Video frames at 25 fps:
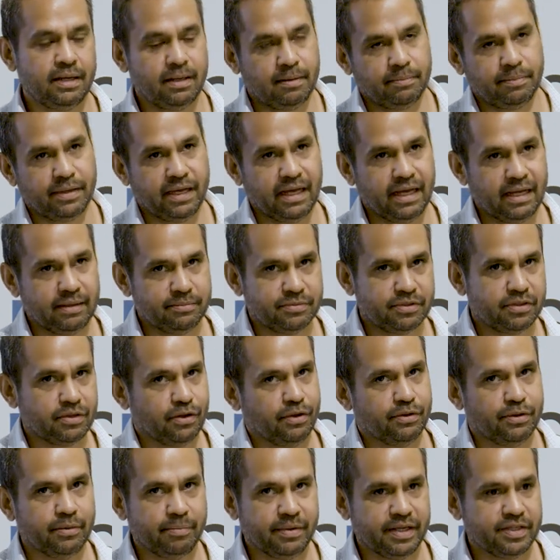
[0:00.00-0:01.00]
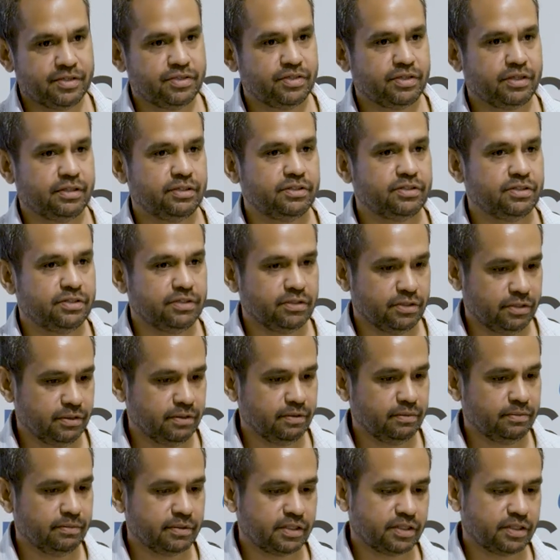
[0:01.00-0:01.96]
perhaps not the best thing to do